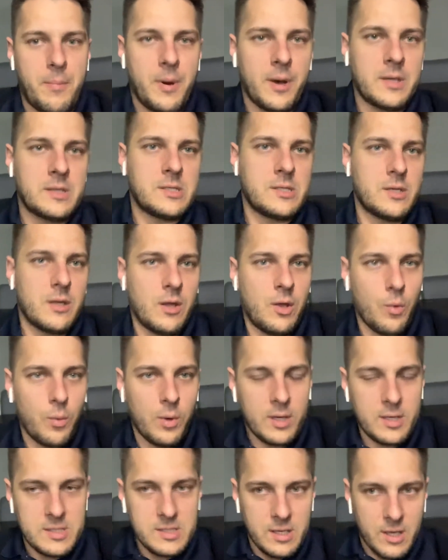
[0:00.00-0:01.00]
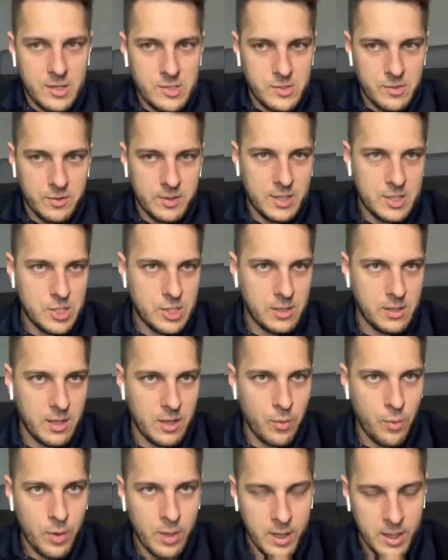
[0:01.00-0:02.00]
But you want to start strategically.
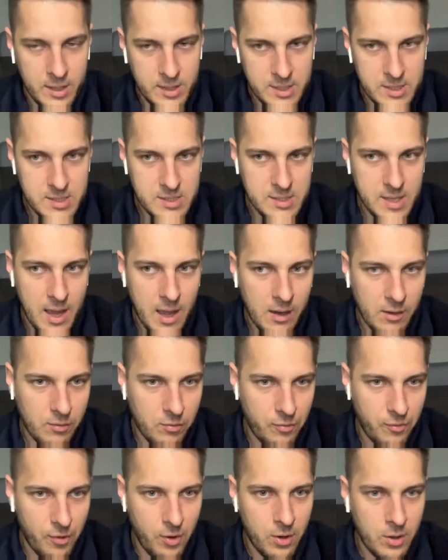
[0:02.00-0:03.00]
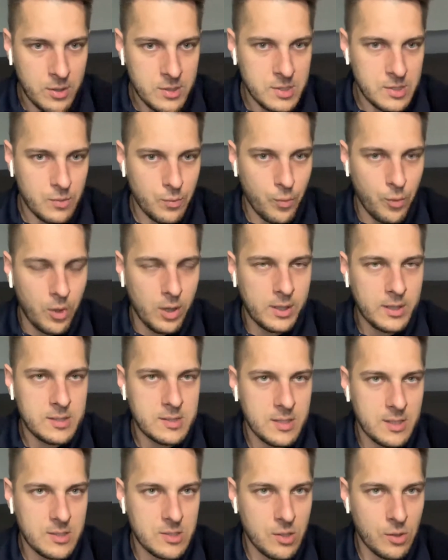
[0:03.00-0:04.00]
You want to understand first what
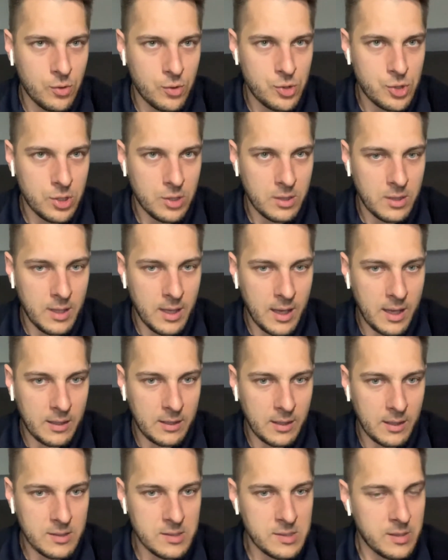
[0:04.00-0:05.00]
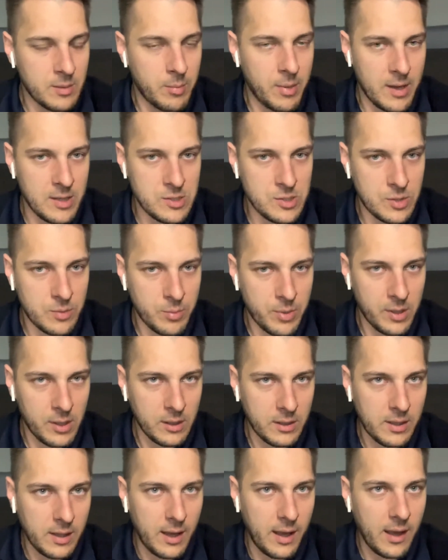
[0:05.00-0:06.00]
is the solution that is the best to
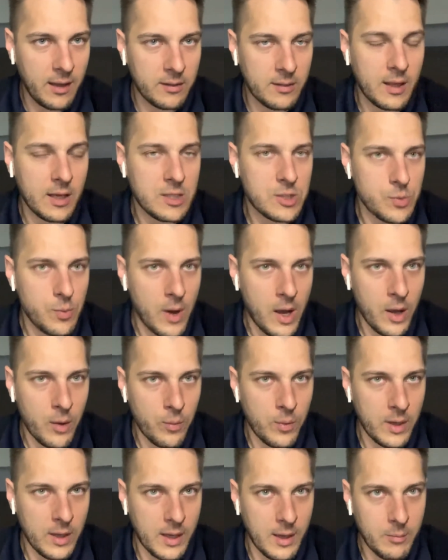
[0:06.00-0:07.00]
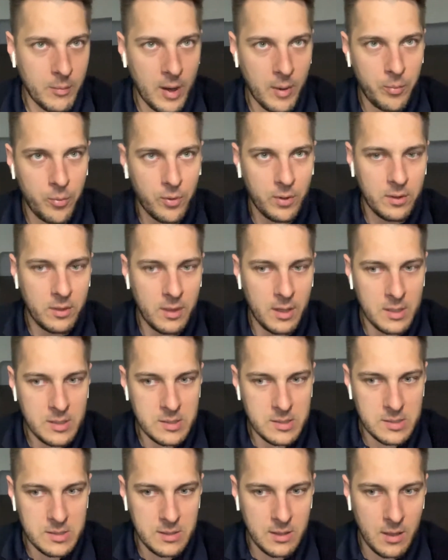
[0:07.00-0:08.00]
build. And that's why we came up with
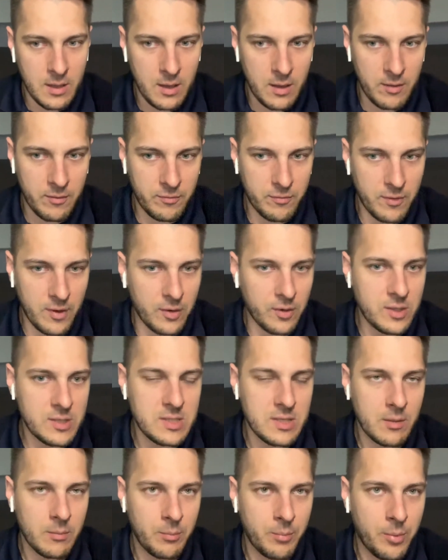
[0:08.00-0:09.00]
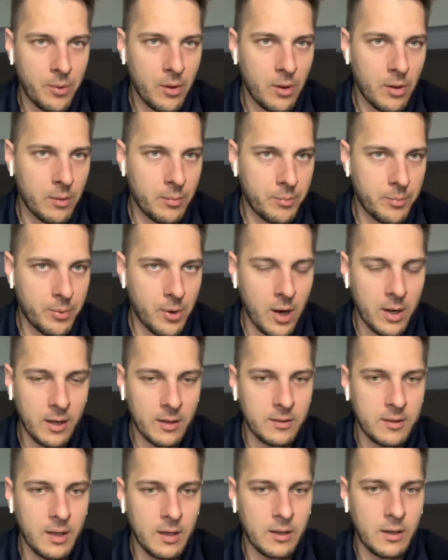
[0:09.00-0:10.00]
this very simple
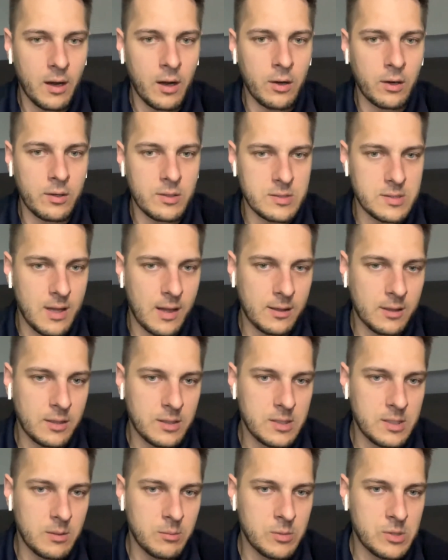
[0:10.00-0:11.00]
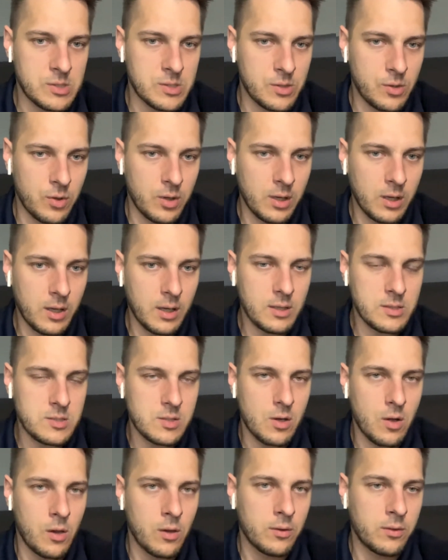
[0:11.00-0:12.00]
product that our consulting team is doing. It's
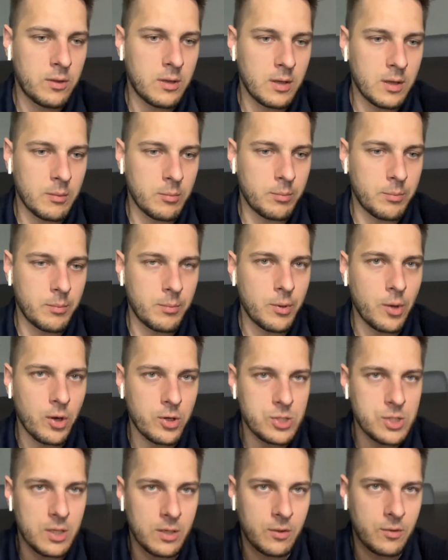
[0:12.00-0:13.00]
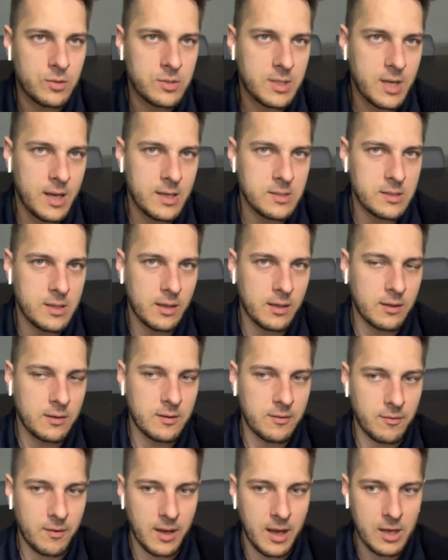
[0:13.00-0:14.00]
called the Blockchain Use Case
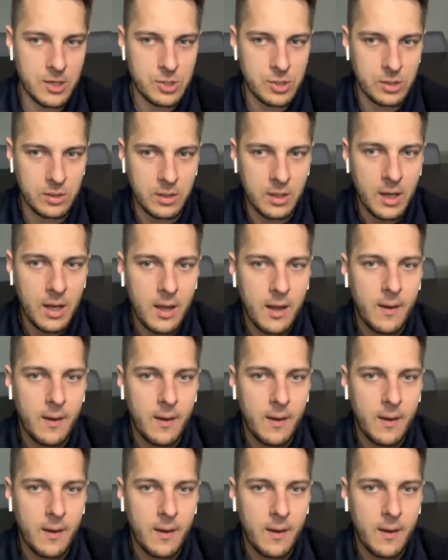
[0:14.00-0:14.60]
Identification.